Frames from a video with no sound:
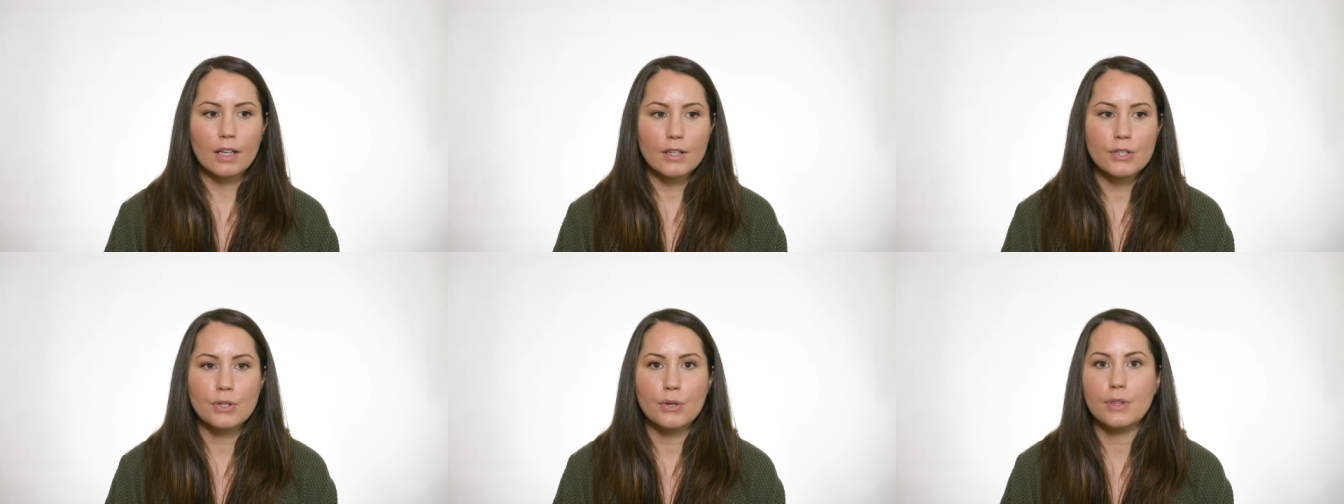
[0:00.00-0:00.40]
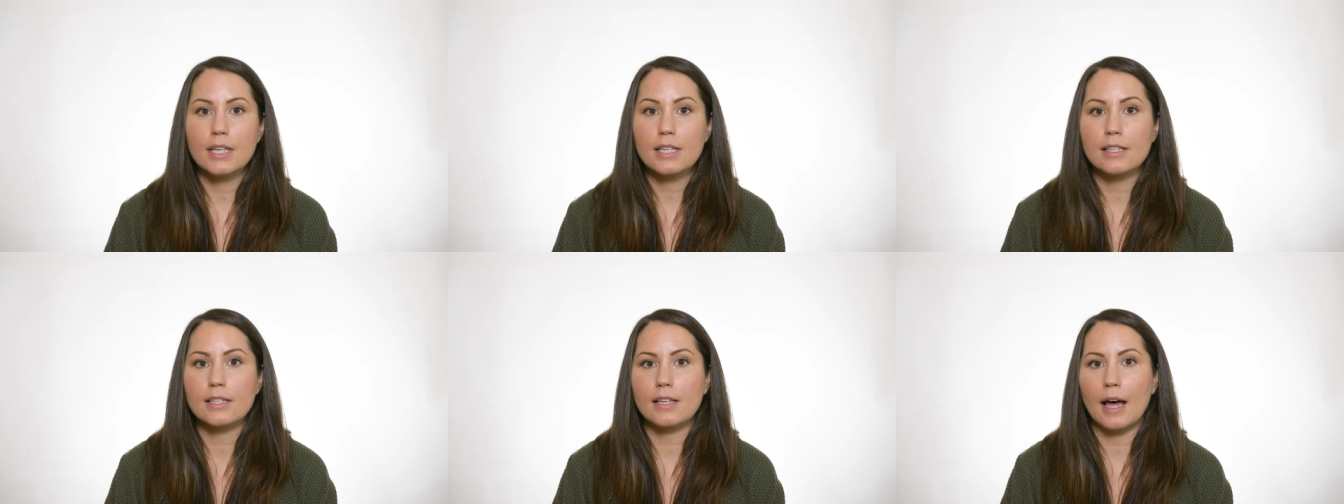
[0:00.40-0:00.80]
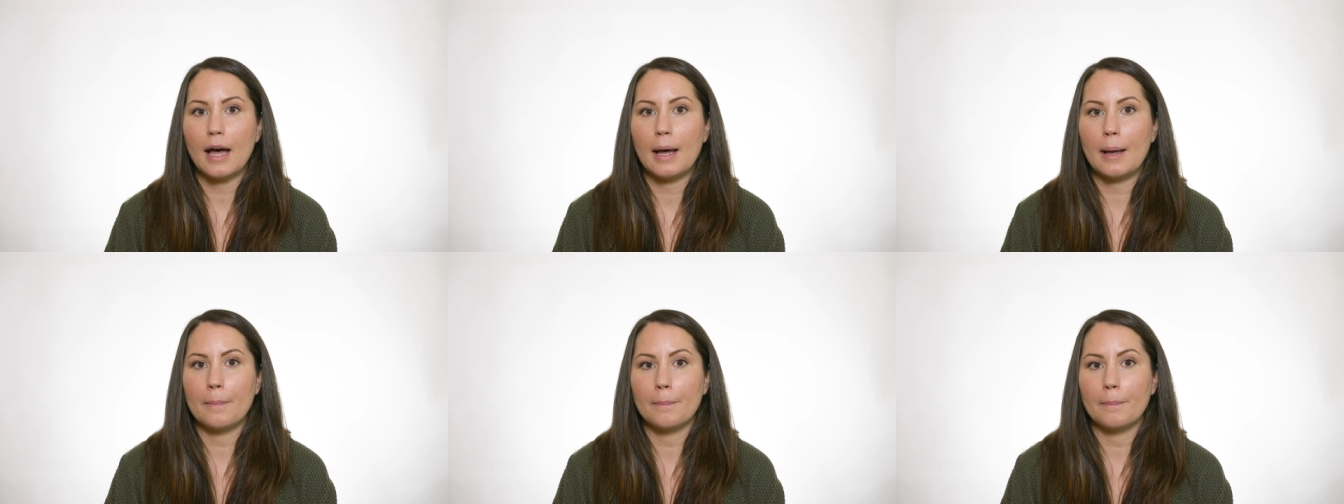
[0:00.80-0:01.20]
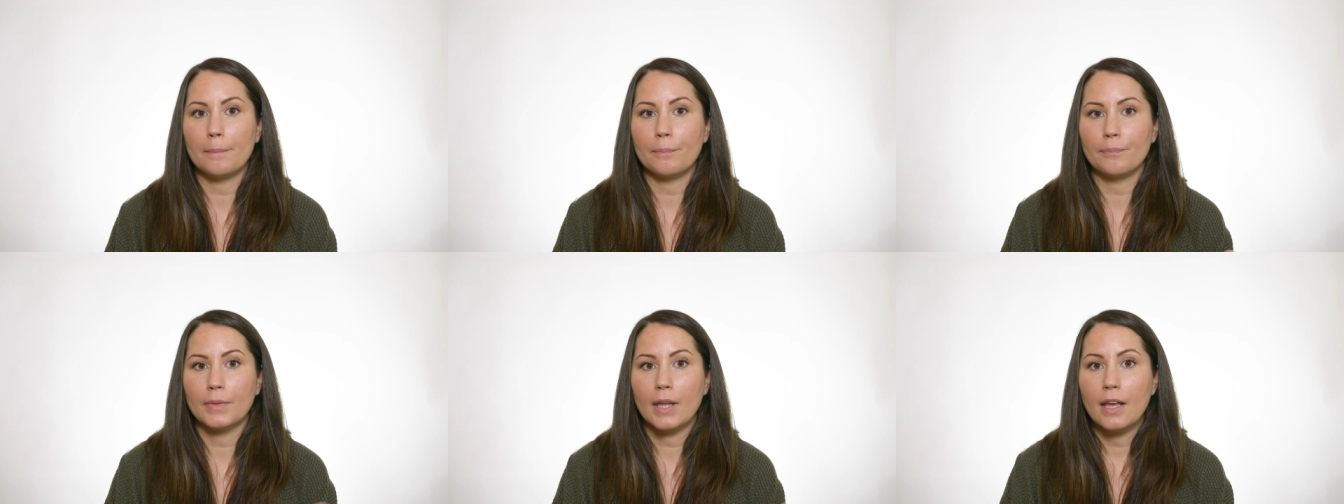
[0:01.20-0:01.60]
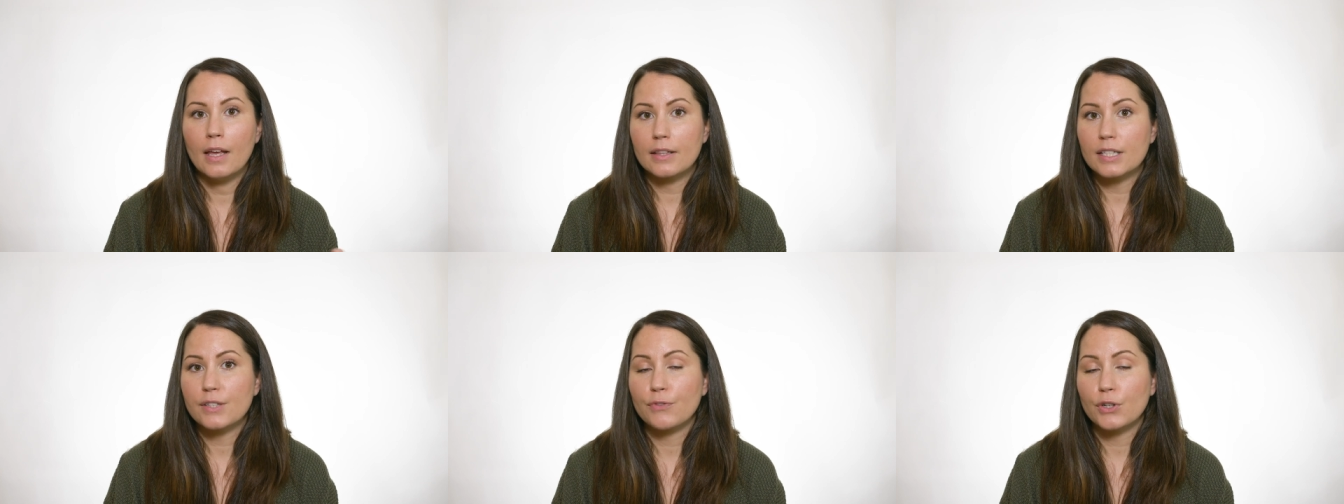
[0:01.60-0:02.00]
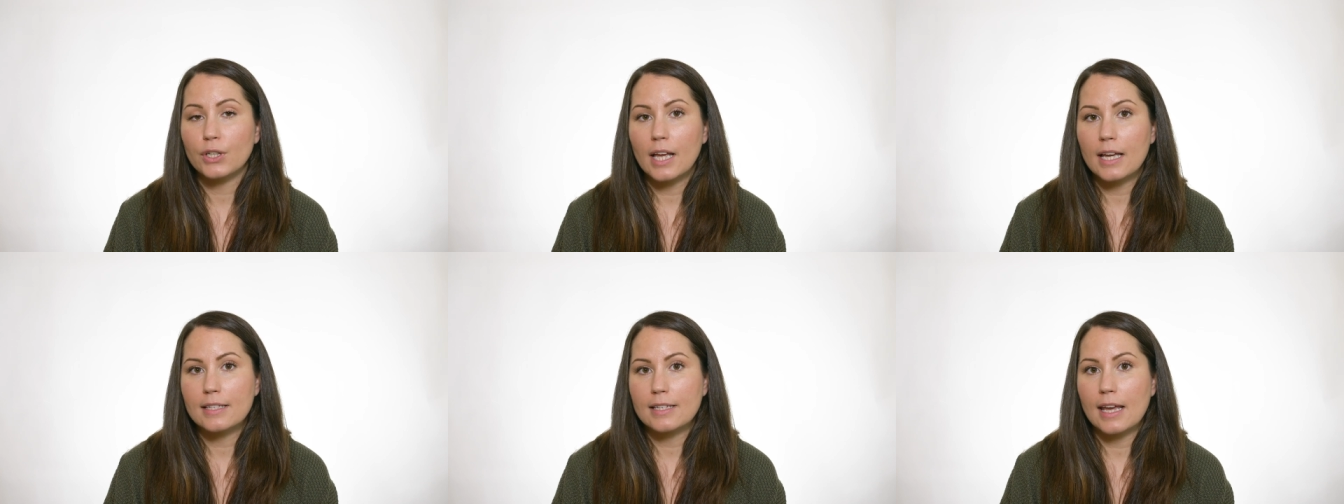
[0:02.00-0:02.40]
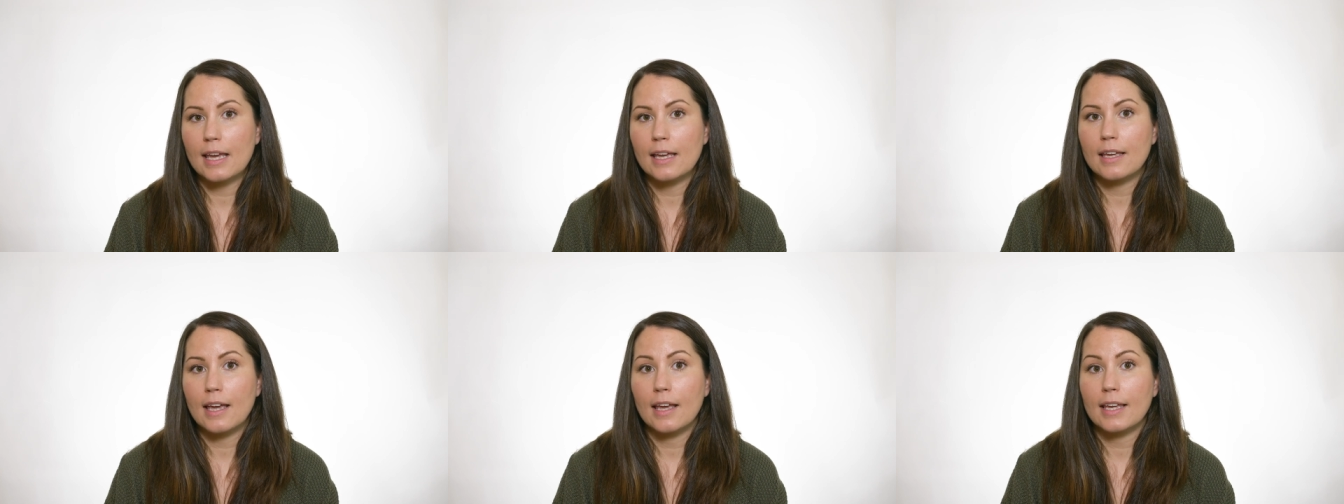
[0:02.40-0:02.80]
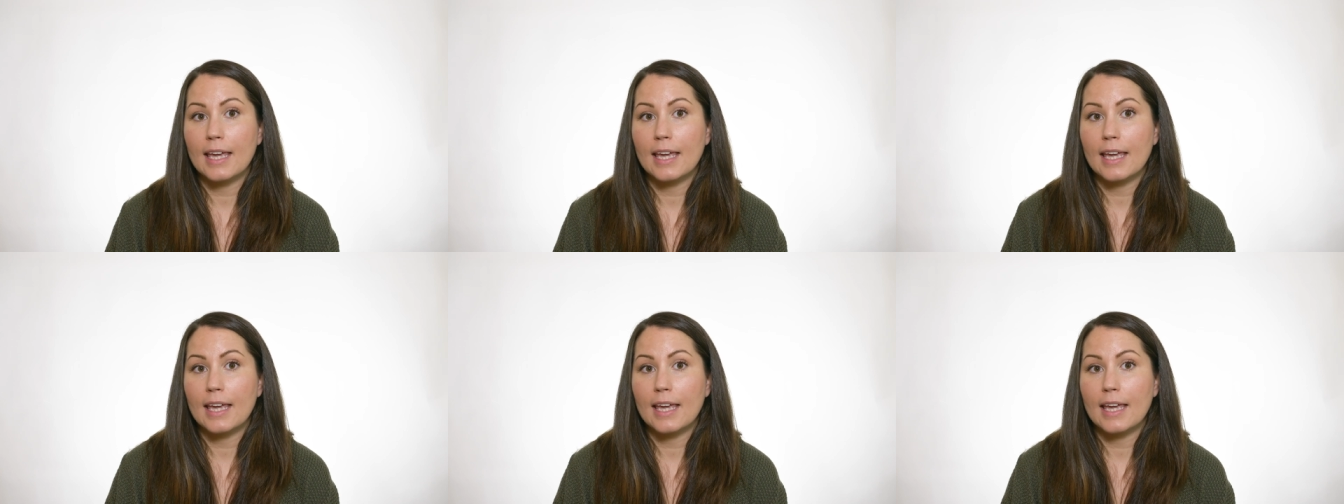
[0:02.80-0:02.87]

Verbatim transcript: So this um, this fertilized egg